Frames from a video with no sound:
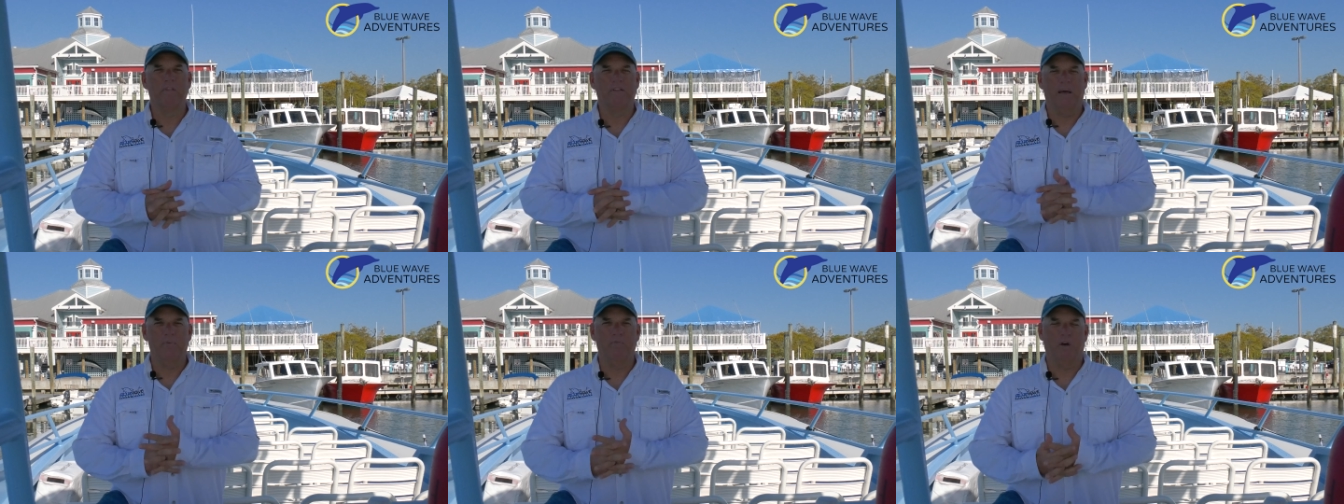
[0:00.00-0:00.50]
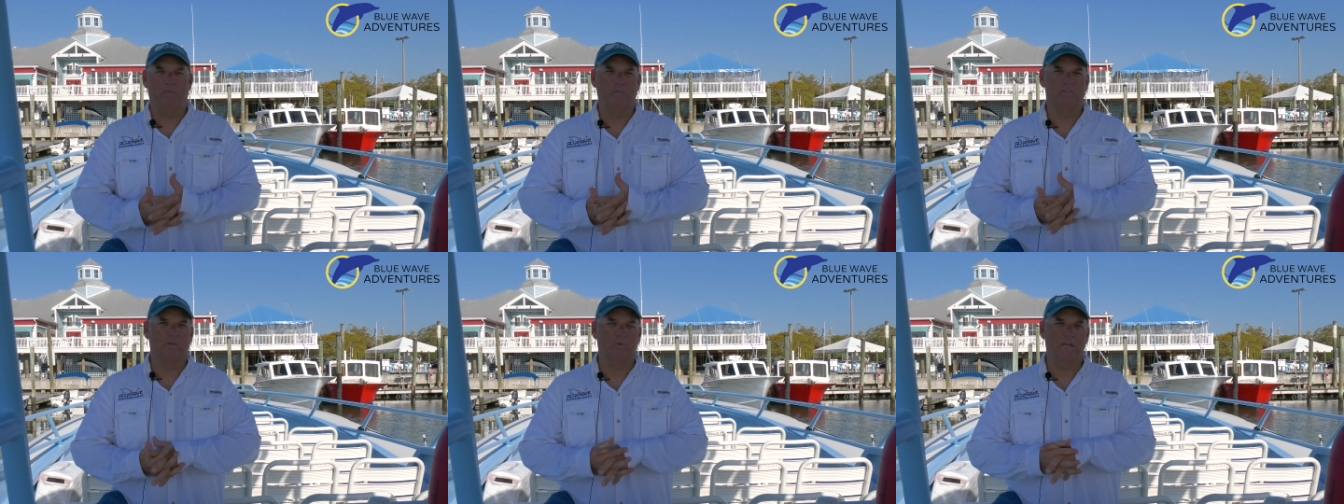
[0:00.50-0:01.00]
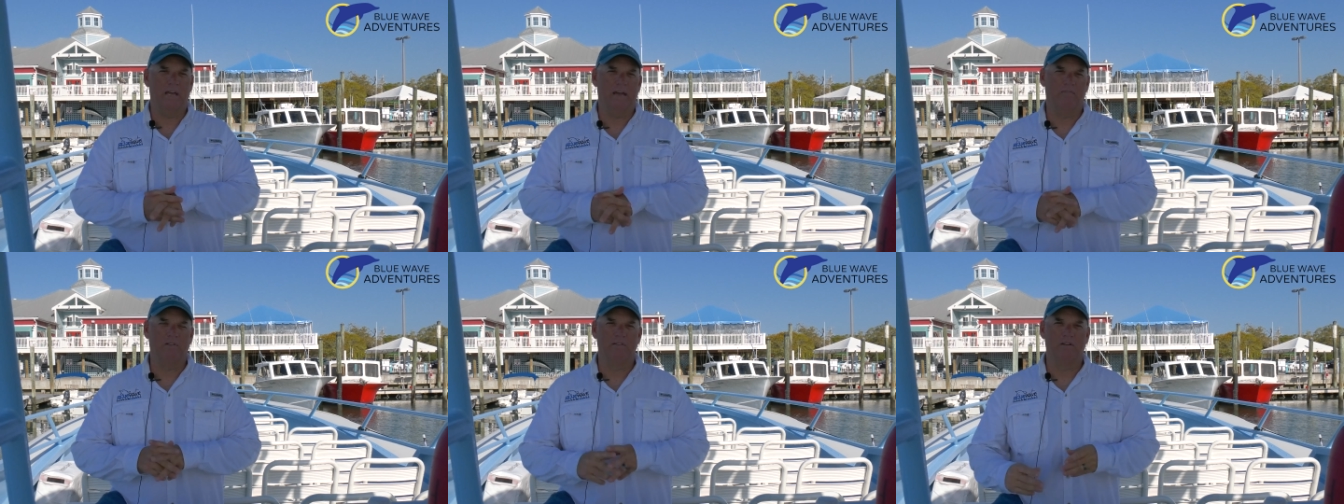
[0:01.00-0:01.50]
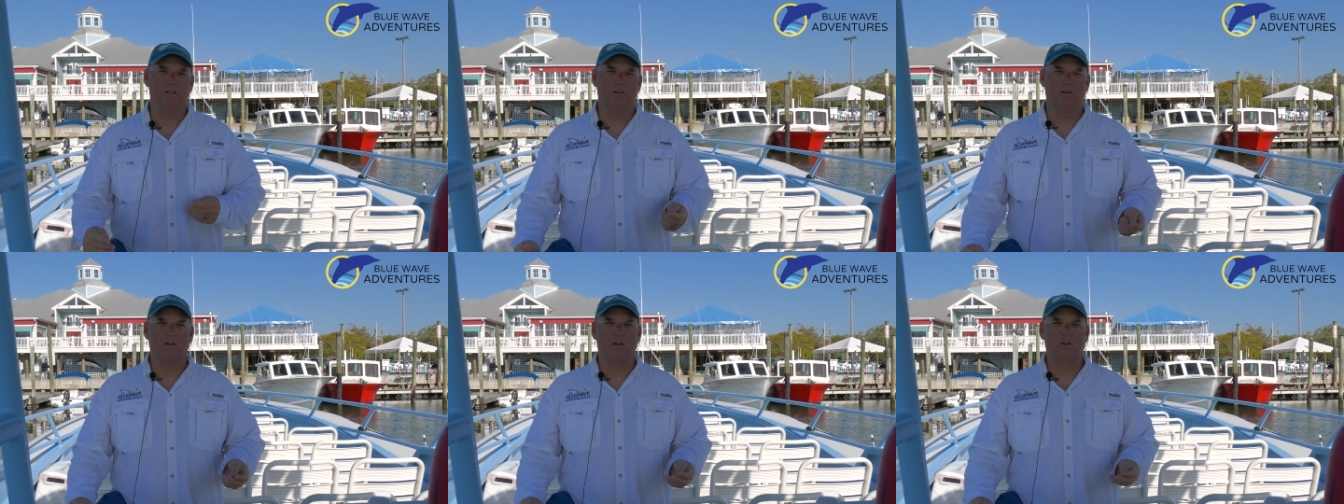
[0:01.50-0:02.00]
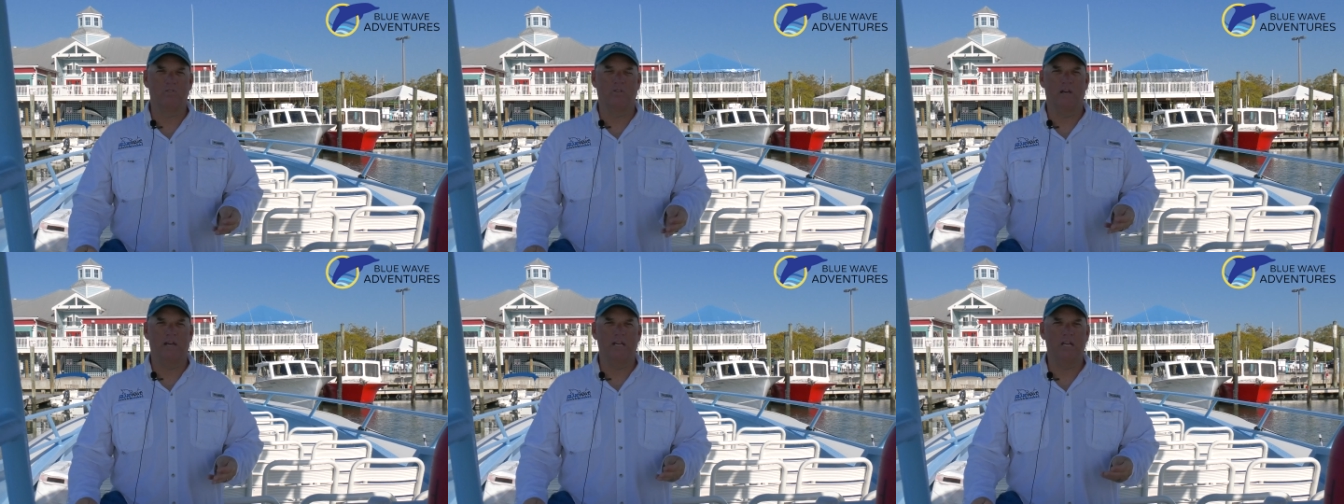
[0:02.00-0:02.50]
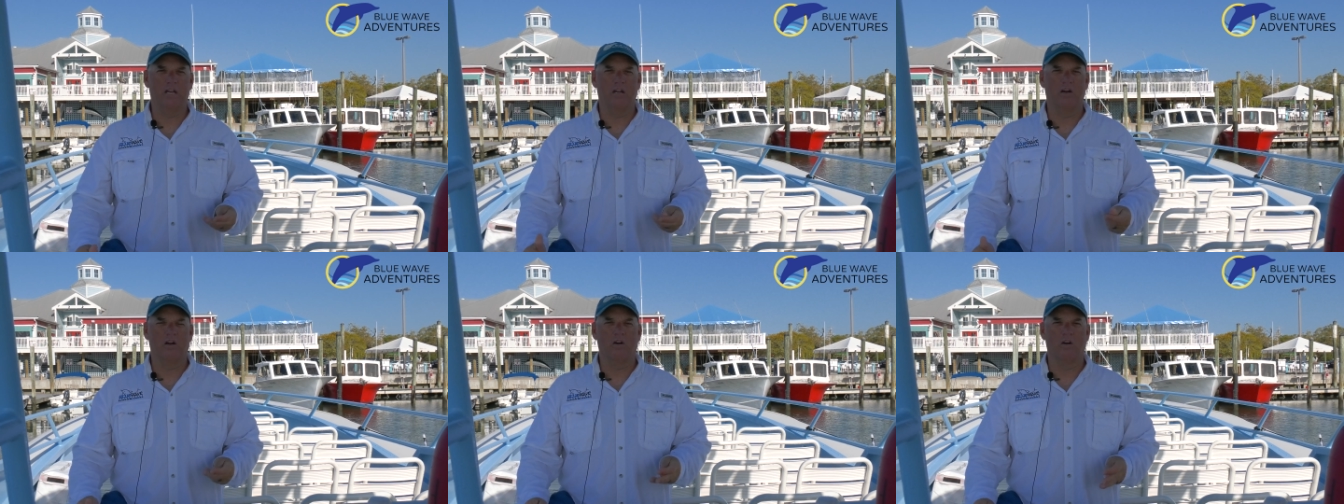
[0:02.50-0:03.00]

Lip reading: The type of dolphins that we have living along the coastline here